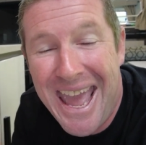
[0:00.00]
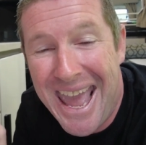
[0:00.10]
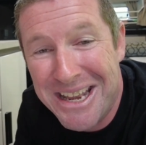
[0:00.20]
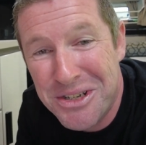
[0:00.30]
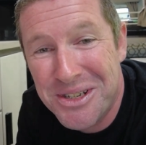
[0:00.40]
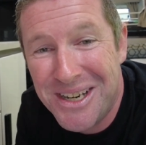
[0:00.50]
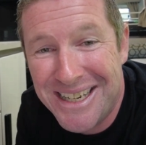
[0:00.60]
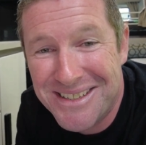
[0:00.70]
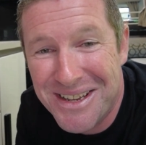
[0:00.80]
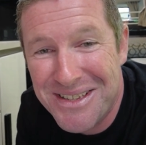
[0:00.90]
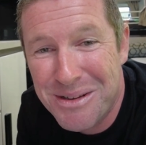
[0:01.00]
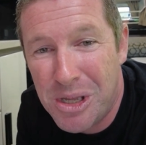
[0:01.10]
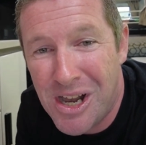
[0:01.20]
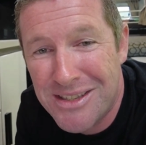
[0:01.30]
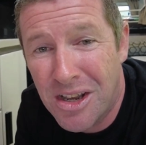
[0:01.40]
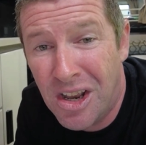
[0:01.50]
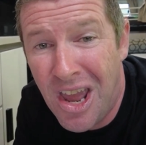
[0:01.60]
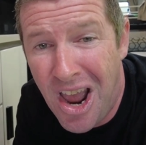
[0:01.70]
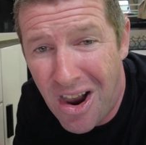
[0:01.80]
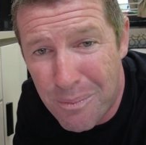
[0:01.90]
and you do need to turn some lights
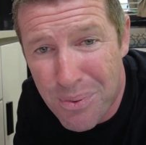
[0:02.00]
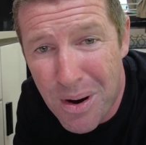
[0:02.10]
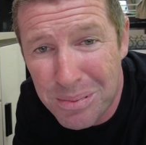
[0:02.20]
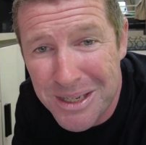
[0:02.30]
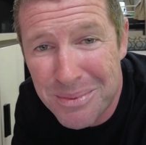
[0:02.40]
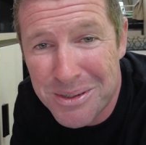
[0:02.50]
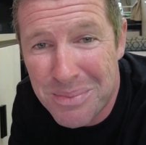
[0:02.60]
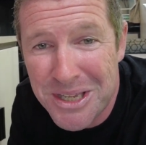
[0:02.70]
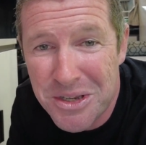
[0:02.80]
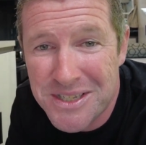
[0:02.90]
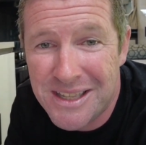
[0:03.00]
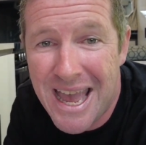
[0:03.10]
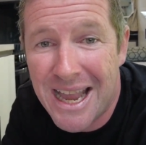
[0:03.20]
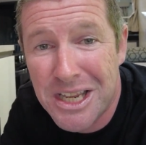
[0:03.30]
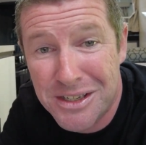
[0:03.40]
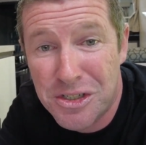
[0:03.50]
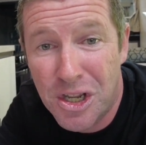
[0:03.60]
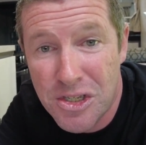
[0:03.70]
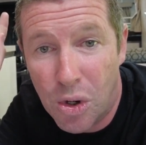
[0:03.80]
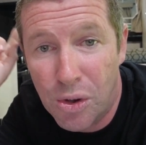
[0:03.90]
on, I probably wouldn't be using that because it
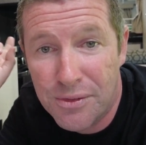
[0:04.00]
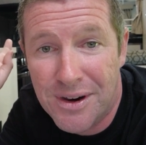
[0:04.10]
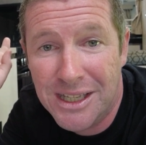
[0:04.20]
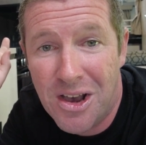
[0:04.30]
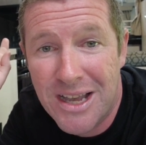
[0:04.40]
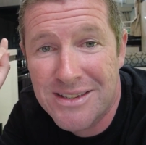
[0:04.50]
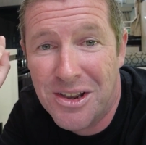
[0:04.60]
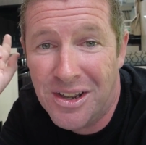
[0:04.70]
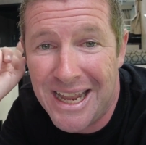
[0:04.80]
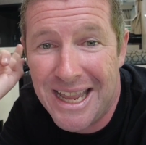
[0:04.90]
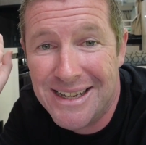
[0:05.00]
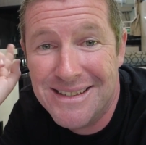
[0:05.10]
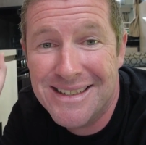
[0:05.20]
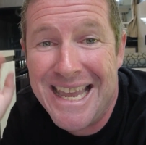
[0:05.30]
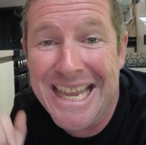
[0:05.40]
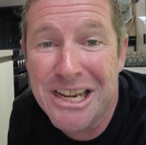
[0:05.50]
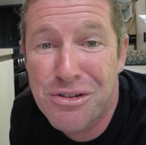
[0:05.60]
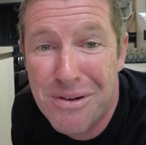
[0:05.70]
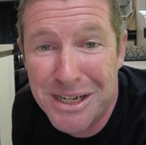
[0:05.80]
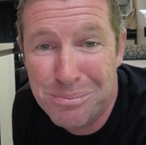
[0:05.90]
turns all three lights on and is
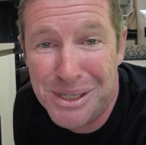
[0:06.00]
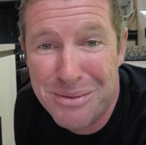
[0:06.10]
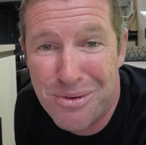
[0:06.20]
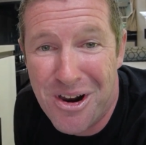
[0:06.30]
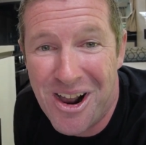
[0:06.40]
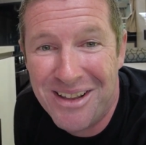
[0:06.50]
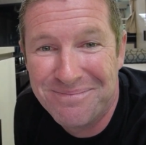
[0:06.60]
incredibly bright.